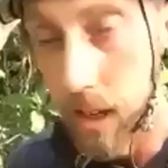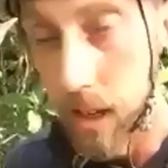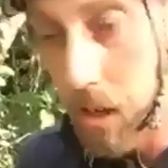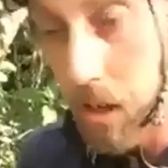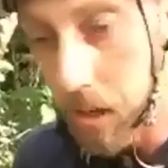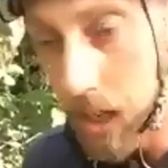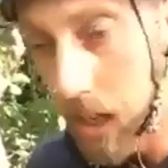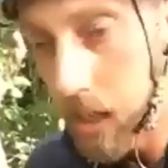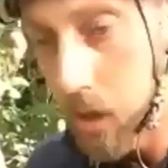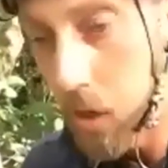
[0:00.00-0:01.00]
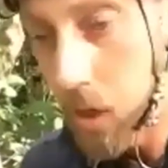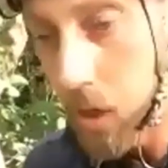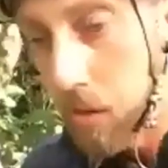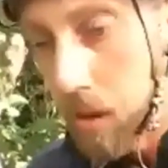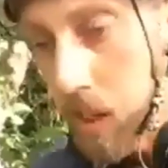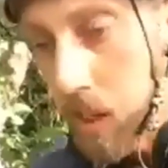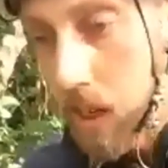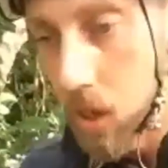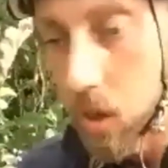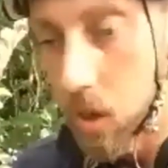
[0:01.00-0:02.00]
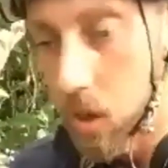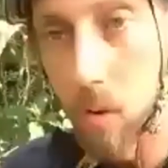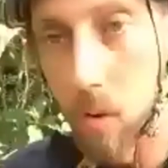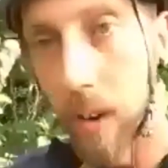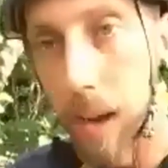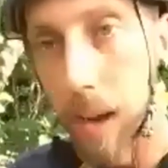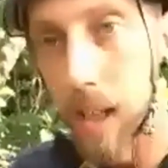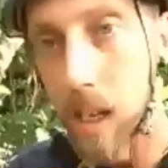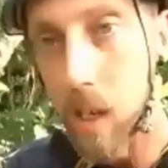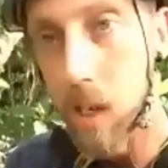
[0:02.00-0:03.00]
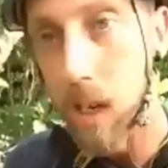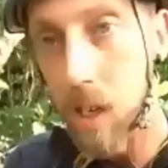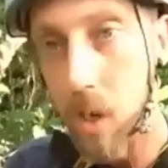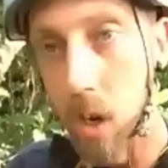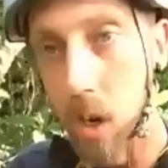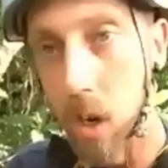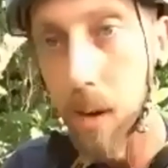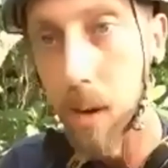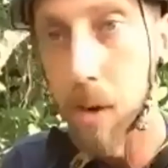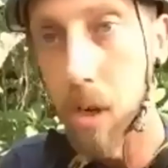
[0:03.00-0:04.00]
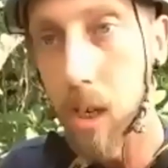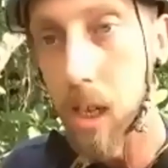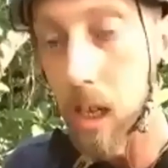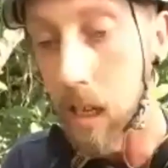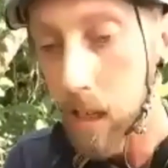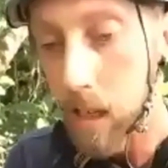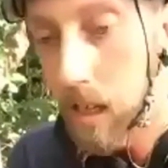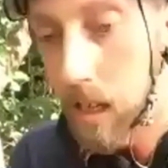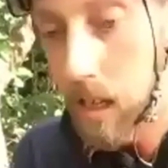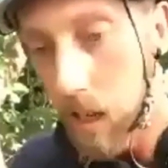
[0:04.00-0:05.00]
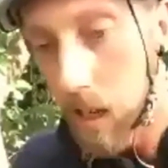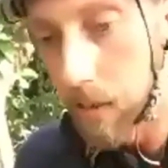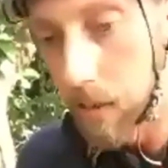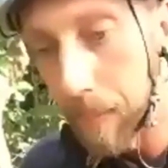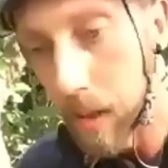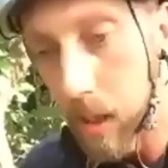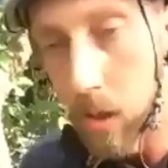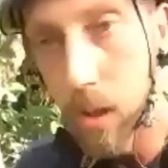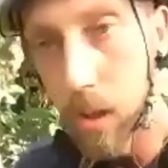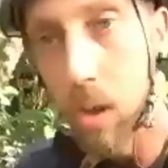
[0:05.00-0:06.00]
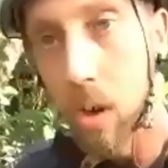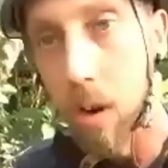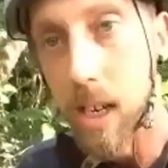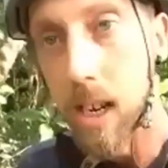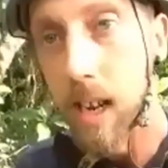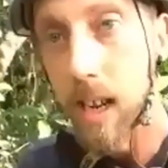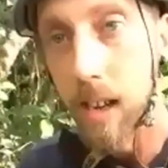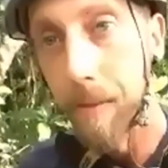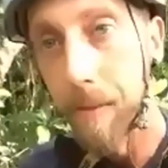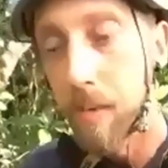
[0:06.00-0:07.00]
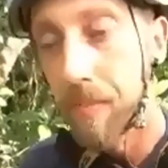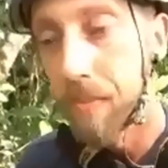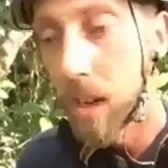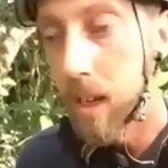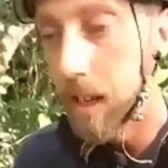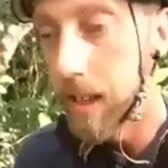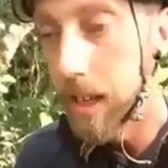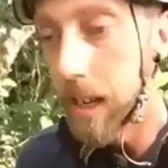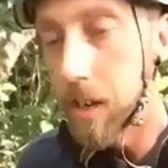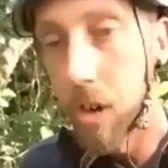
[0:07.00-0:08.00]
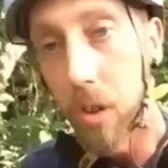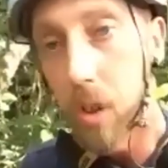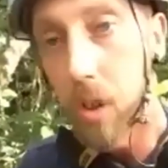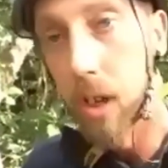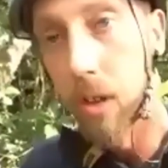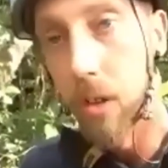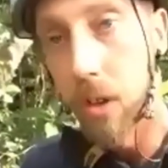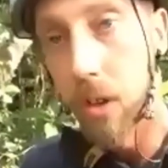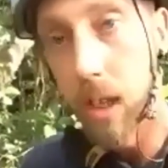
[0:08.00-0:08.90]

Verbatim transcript: so a kinkajou is in its own family it's it's not a monkey it's in a family called the procyonidae and they're nocturnal so they